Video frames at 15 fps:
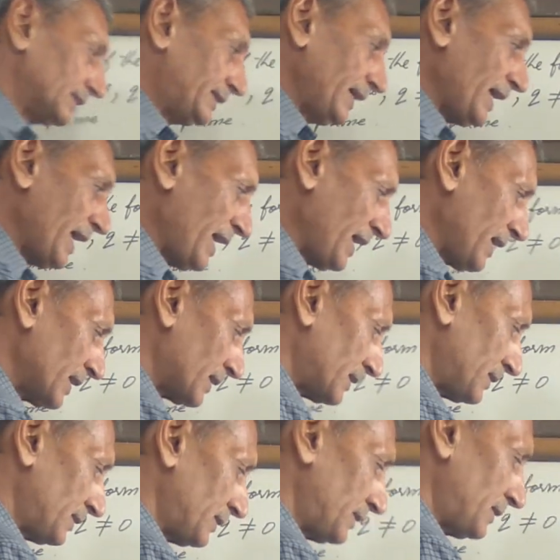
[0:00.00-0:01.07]
they
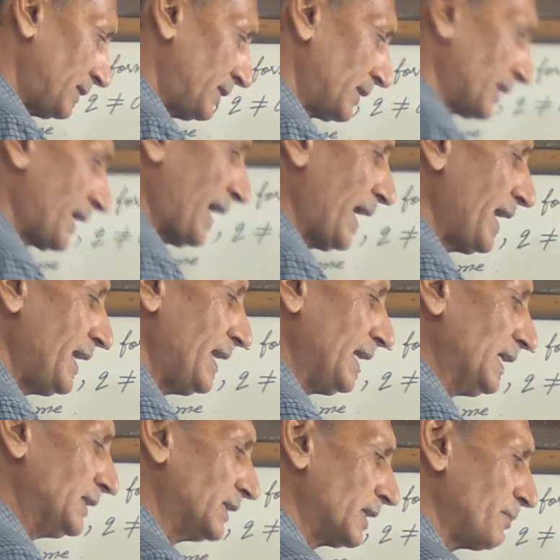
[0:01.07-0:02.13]
can
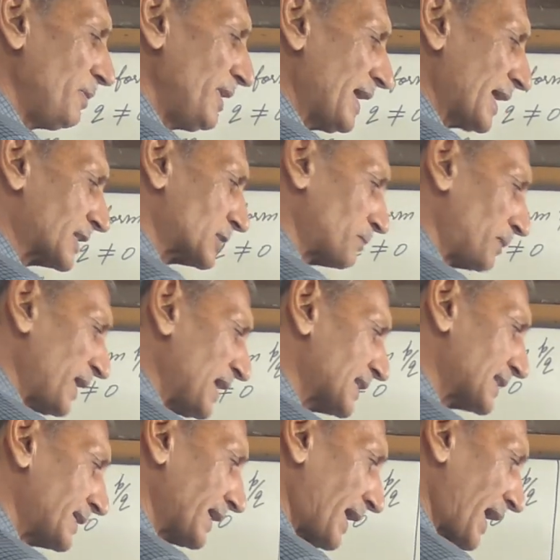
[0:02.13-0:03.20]
neither be
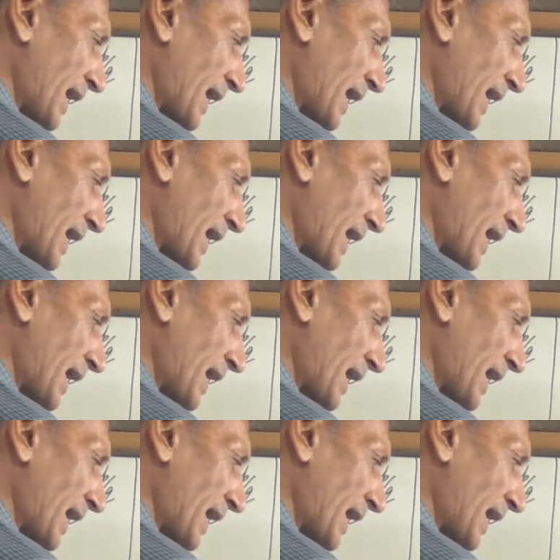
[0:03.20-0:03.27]
expressed